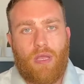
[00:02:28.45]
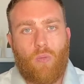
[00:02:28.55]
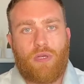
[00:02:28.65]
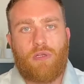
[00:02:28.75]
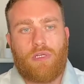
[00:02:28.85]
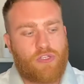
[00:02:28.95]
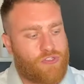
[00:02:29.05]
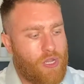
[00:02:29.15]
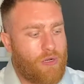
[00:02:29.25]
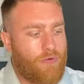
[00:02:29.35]
when you look at
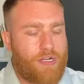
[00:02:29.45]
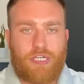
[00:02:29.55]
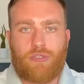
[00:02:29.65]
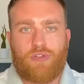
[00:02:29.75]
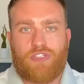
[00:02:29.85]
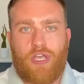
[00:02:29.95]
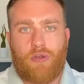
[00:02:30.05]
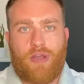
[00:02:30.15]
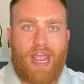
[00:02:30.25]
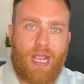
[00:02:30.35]
SolarEdge's return
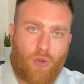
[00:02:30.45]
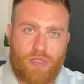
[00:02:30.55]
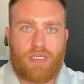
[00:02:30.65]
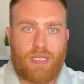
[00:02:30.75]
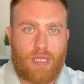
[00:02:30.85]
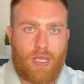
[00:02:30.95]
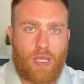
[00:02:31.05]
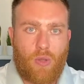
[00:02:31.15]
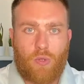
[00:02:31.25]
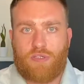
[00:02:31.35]
on equity,
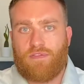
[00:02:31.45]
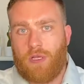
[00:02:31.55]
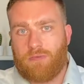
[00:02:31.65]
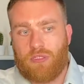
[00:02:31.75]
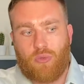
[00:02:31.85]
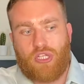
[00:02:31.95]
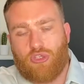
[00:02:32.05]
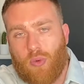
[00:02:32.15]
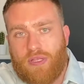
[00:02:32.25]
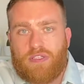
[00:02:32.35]
which floats between
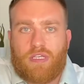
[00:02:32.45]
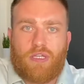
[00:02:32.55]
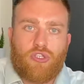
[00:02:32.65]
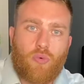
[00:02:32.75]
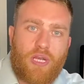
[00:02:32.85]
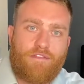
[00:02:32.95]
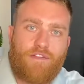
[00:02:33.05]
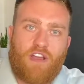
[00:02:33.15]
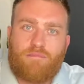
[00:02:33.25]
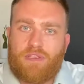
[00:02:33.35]
20 and
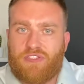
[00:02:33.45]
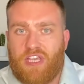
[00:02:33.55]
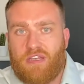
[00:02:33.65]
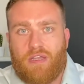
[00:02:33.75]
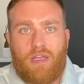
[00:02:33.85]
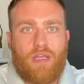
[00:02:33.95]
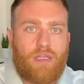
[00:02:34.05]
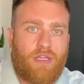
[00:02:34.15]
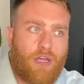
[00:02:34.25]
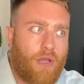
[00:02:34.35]
25%,
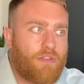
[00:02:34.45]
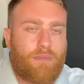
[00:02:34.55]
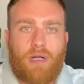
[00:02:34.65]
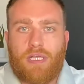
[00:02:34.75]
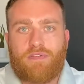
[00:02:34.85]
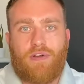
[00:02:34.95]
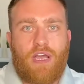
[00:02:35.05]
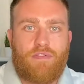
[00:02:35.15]
you know, over the past 5